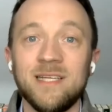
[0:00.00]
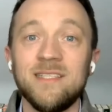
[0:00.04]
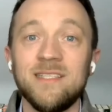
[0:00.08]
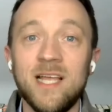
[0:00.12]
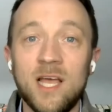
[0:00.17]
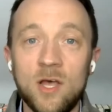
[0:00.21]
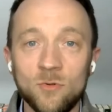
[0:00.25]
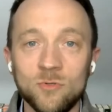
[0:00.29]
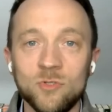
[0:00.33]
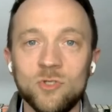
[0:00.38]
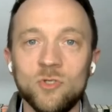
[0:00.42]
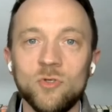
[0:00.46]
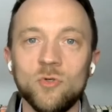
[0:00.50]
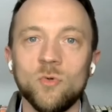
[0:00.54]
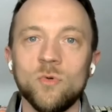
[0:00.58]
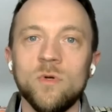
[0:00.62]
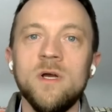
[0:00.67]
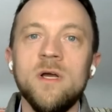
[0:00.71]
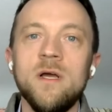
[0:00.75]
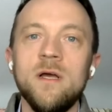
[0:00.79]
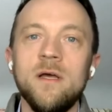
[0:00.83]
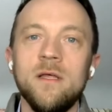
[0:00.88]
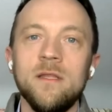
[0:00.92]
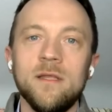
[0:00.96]
It tells you
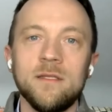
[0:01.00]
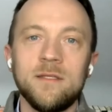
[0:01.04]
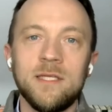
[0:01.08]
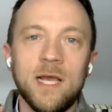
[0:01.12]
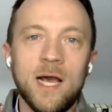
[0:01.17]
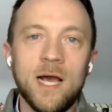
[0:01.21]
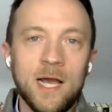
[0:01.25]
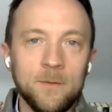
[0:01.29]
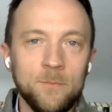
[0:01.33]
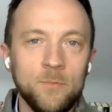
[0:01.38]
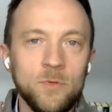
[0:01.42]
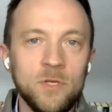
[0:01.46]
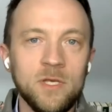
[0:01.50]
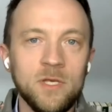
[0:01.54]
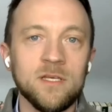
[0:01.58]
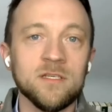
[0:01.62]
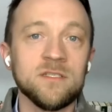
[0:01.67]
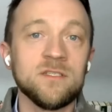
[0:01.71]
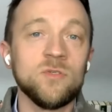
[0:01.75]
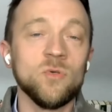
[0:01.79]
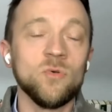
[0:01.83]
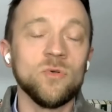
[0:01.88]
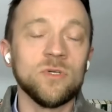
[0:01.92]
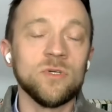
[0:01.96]
that the IP
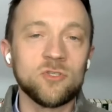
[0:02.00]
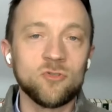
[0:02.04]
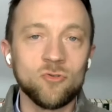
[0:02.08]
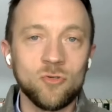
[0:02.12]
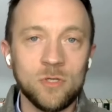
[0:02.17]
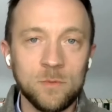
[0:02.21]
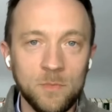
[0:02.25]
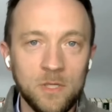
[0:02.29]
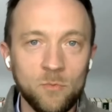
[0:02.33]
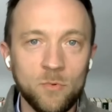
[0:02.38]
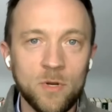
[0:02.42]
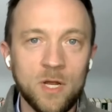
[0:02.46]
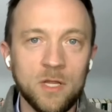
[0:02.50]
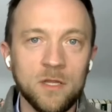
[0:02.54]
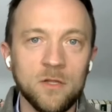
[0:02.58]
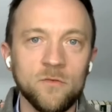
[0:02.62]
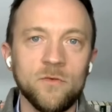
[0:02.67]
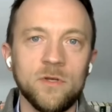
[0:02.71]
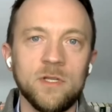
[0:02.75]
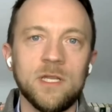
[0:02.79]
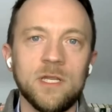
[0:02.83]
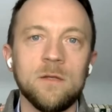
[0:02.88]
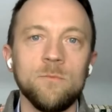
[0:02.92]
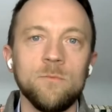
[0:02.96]
is still extremely
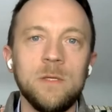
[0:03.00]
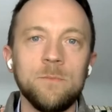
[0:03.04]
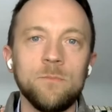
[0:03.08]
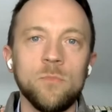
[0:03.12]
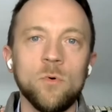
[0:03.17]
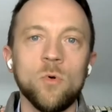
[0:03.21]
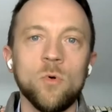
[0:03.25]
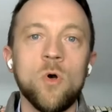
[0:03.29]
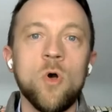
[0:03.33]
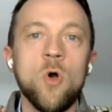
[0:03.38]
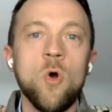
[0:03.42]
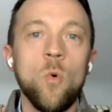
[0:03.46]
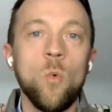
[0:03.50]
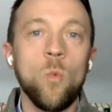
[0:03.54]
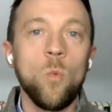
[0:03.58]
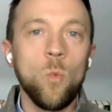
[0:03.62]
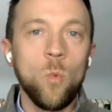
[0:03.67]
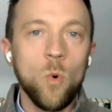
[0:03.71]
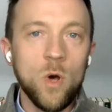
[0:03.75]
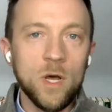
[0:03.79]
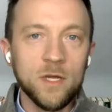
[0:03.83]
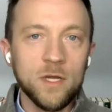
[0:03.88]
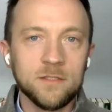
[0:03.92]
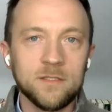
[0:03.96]
relevant and people
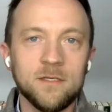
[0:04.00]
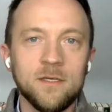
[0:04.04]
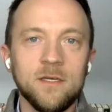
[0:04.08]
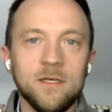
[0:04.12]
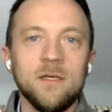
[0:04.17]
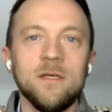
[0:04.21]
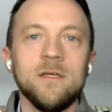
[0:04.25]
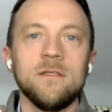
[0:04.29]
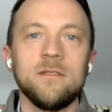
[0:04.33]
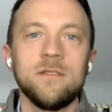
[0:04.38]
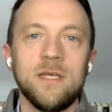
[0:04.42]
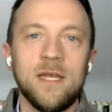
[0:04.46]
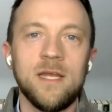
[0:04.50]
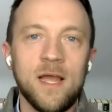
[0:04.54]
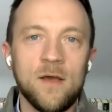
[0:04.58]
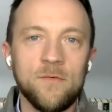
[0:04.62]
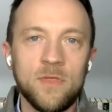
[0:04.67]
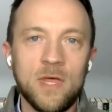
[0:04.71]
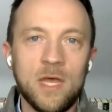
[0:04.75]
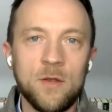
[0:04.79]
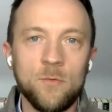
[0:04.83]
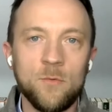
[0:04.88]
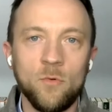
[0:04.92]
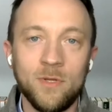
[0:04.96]
want to have
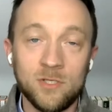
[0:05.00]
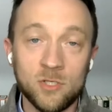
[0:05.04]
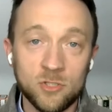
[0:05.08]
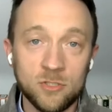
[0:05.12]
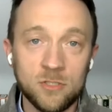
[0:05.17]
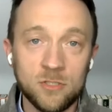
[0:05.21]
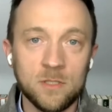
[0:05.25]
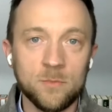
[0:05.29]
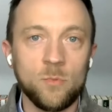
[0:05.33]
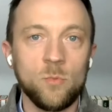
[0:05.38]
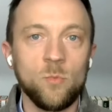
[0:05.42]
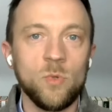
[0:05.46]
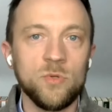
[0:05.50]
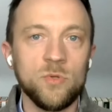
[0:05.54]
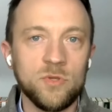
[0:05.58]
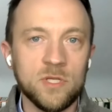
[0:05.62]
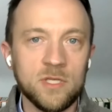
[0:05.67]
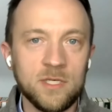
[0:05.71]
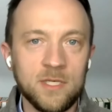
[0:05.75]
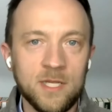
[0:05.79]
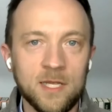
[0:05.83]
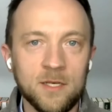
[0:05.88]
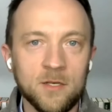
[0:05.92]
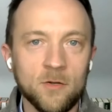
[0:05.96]
that relationship with
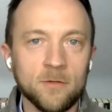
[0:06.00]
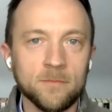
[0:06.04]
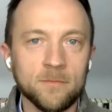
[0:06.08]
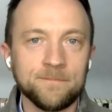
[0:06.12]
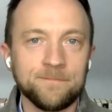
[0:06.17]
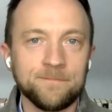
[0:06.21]
Nintendo.